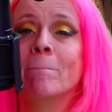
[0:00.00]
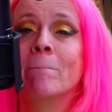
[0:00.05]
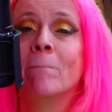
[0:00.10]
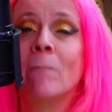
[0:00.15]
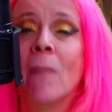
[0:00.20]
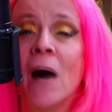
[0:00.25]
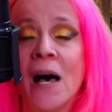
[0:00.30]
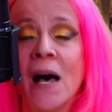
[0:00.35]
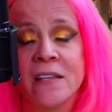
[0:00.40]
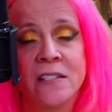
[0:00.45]

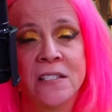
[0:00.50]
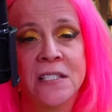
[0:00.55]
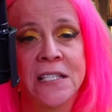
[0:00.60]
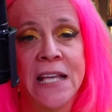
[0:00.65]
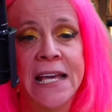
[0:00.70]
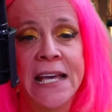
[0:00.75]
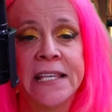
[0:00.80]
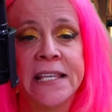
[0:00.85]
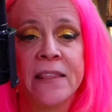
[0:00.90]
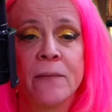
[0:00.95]
must
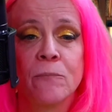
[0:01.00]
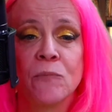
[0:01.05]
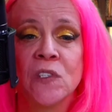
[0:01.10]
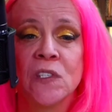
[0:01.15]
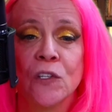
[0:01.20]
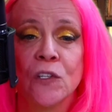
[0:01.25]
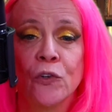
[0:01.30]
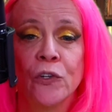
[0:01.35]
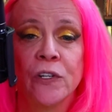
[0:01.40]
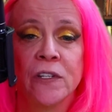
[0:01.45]
take them
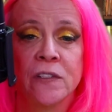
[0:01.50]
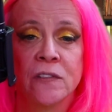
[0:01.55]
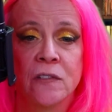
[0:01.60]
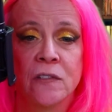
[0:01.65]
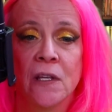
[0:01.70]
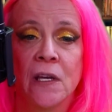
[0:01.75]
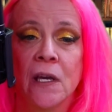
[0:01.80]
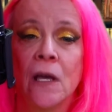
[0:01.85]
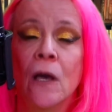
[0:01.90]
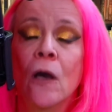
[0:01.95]

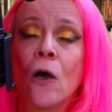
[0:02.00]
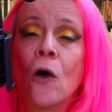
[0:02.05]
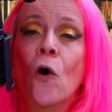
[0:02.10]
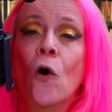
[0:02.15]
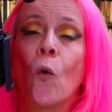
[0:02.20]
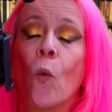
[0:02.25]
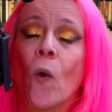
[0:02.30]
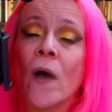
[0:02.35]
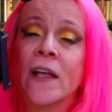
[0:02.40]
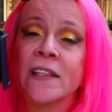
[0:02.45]
seriously
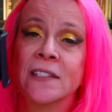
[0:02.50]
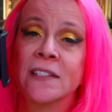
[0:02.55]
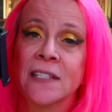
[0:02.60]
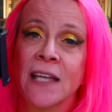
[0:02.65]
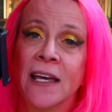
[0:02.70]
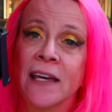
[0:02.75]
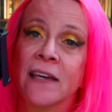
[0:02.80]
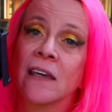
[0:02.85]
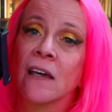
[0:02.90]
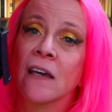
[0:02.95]
when
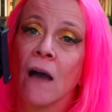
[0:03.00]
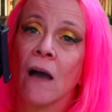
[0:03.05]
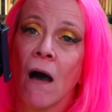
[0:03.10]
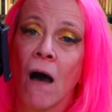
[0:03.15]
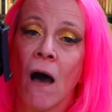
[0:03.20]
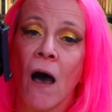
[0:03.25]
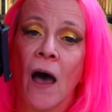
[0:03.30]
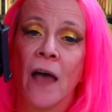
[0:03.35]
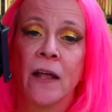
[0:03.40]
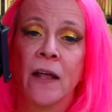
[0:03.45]
taking
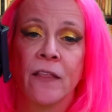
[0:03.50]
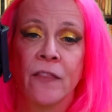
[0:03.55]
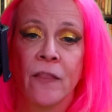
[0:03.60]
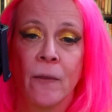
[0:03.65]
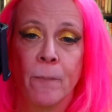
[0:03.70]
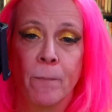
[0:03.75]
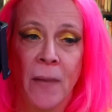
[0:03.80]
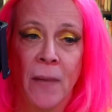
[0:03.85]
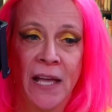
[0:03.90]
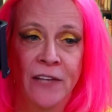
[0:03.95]
on the
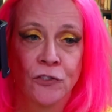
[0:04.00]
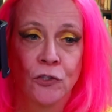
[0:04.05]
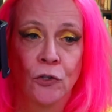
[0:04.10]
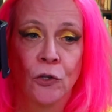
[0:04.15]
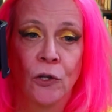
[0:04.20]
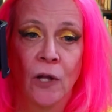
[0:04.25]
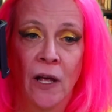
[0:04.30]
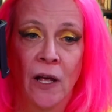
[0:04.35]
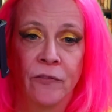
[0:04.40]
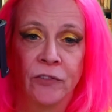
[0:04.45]

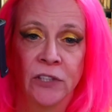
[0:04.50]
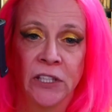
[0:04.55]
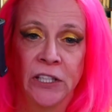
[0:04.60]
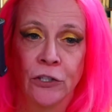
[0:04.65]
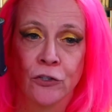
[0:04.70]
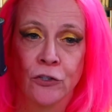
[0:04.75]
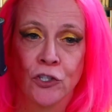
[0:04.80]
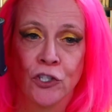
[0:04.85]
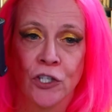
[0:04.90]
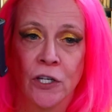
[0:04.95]
mantle of
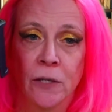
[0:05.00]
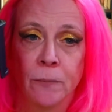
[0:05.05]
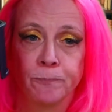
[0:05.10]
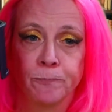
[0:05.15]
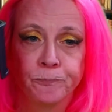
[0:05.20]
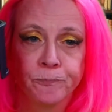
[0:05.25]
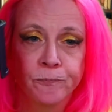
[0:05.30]
leadership.